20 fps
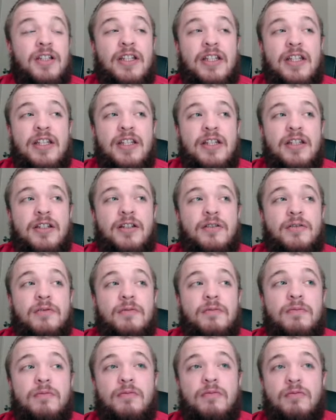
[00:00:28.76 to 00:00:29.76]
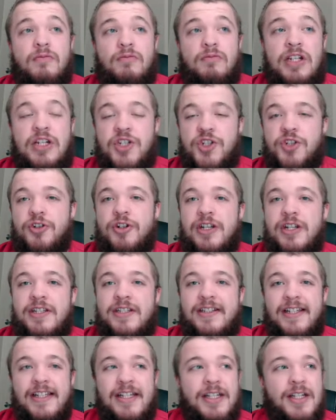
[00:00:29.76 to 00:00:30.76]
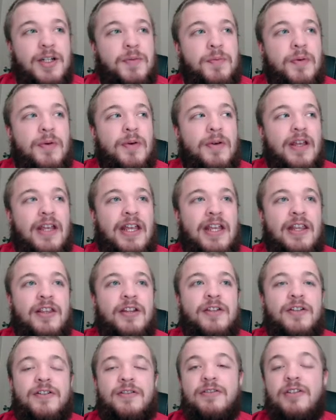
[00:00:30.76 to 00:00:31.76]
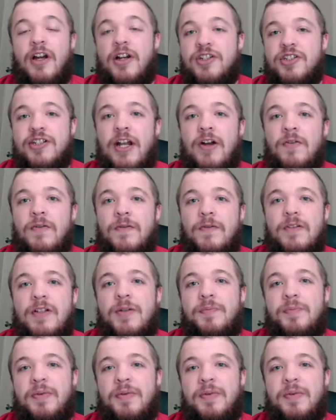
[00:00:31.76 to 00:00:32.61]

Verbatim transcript: he injured his hip in the touchdown flip